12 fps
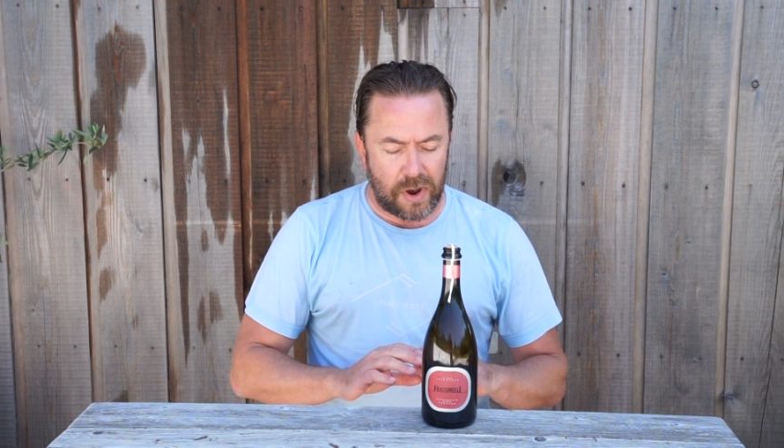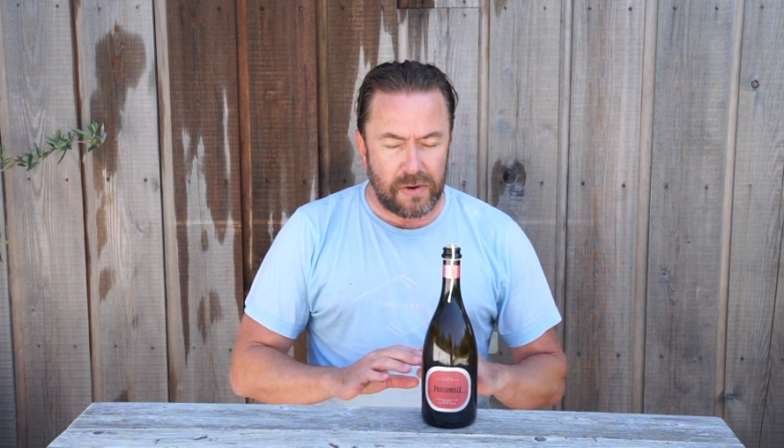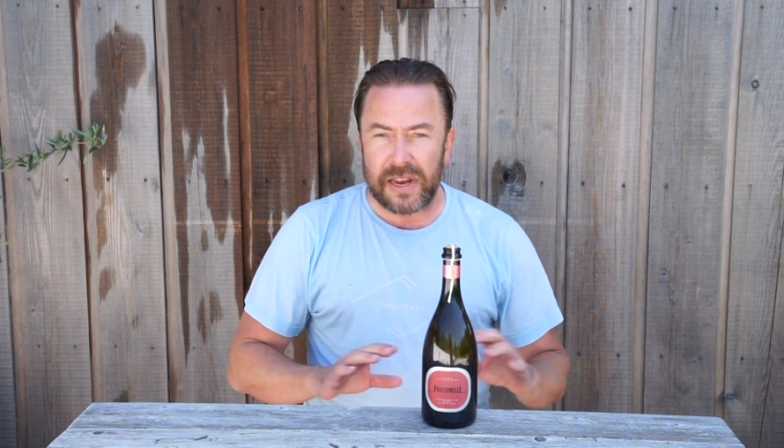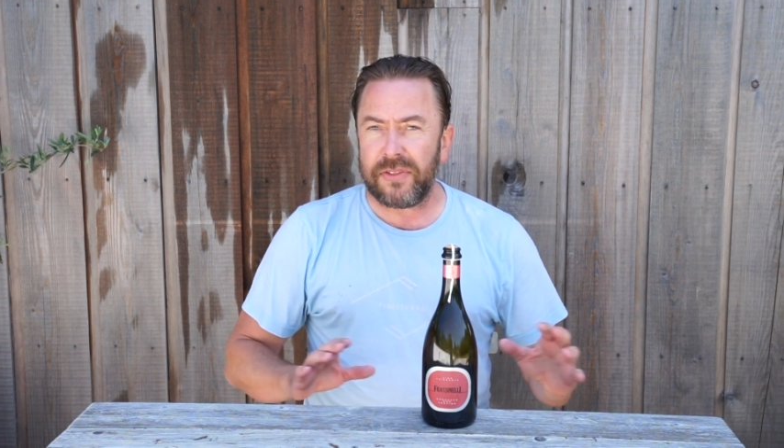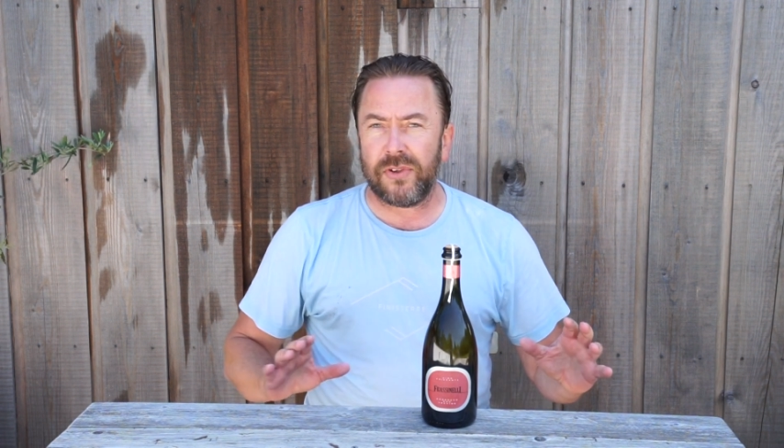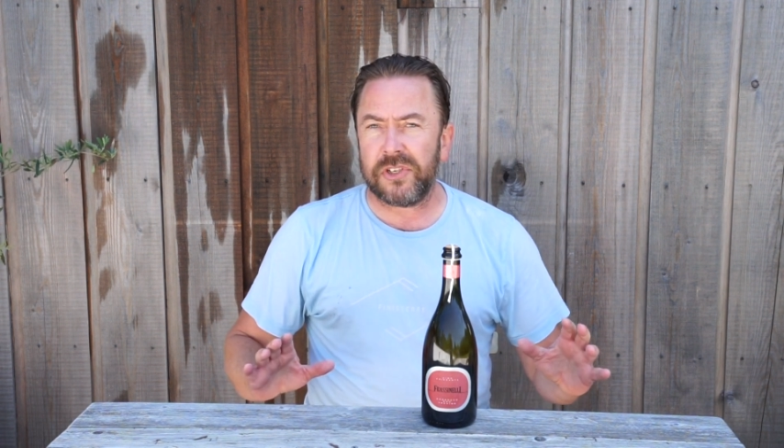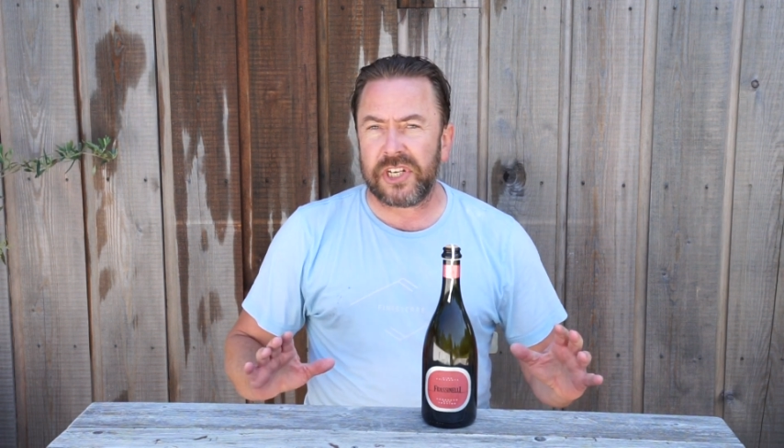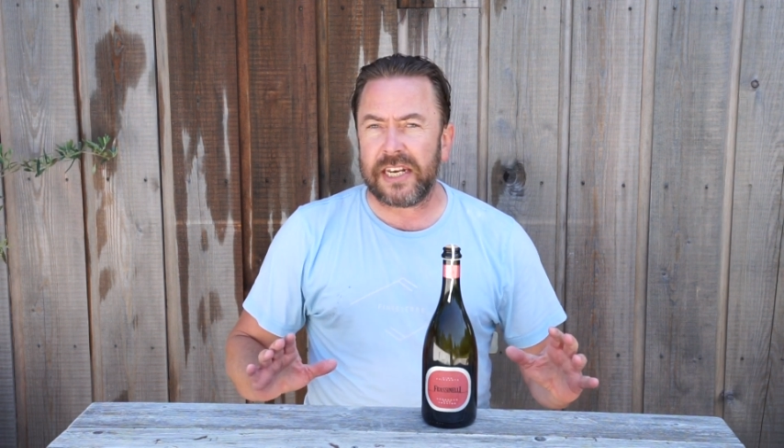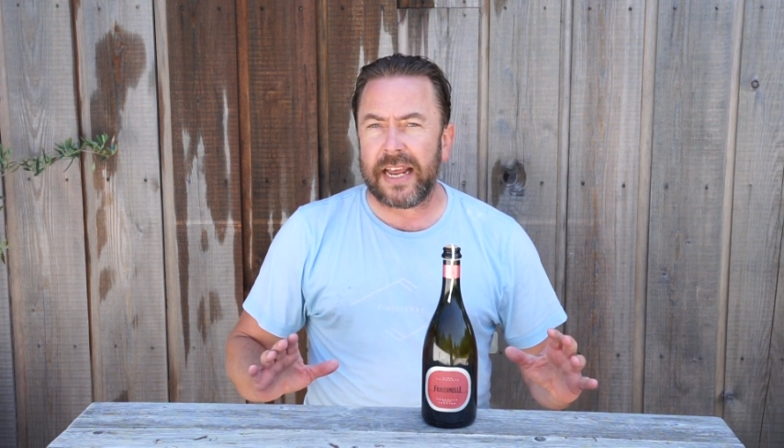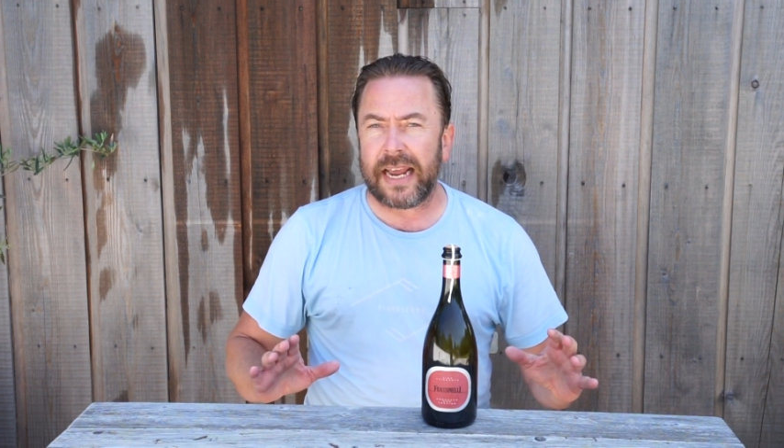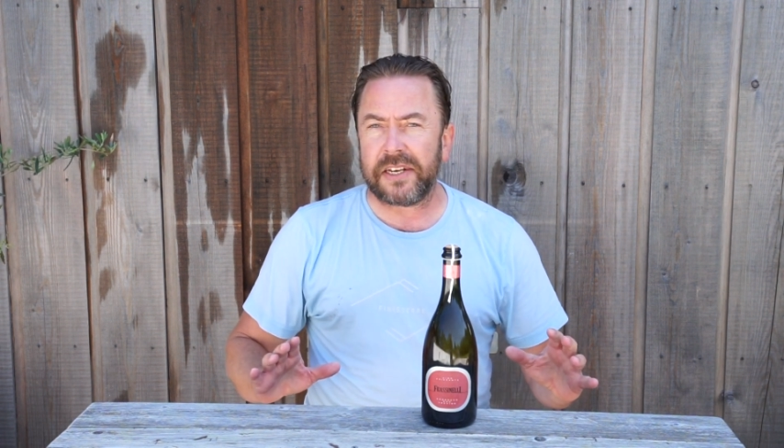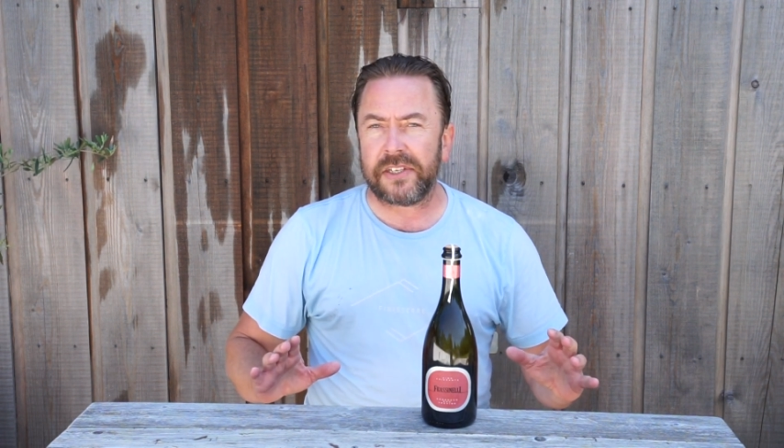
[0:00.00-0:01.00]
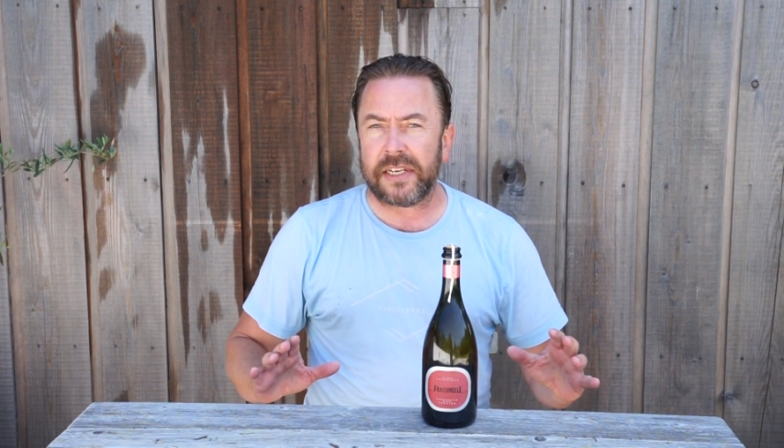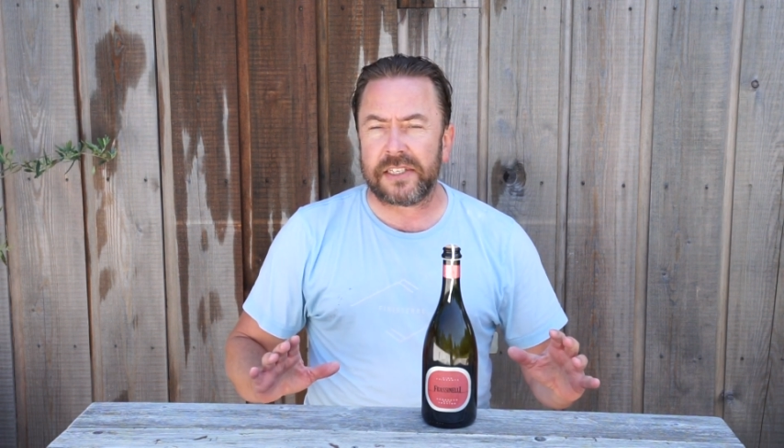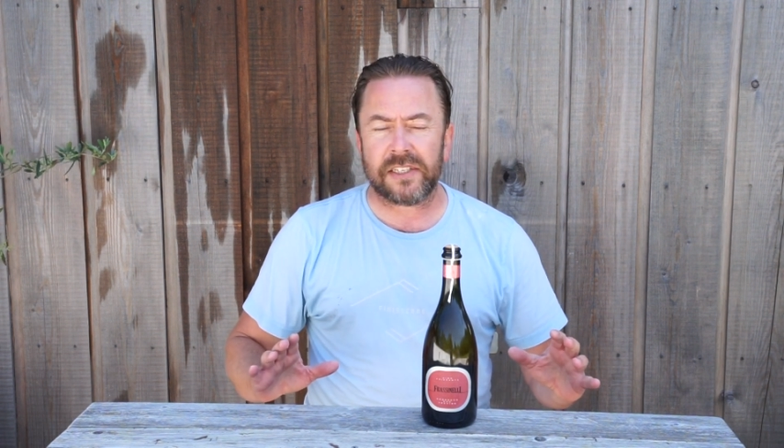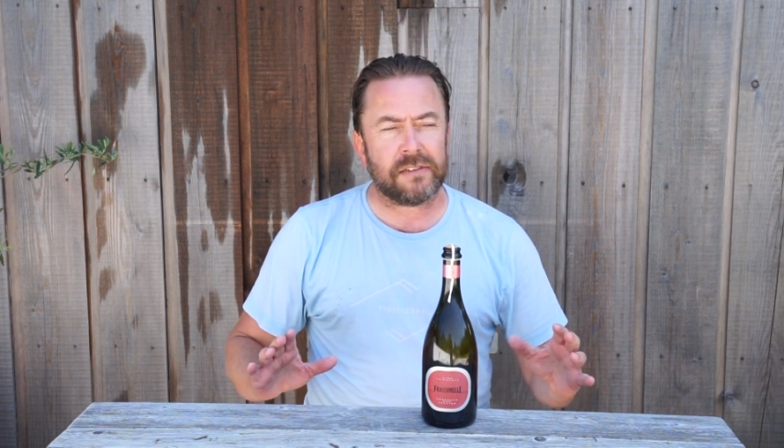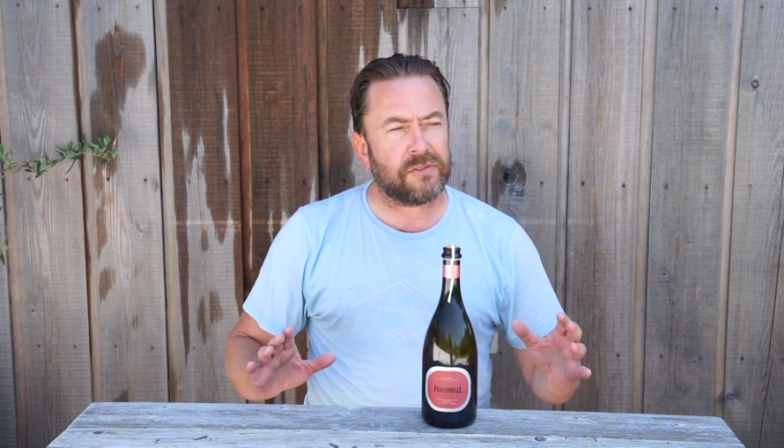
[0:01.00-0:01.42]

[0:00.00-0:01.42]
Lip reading: only 13 hectares.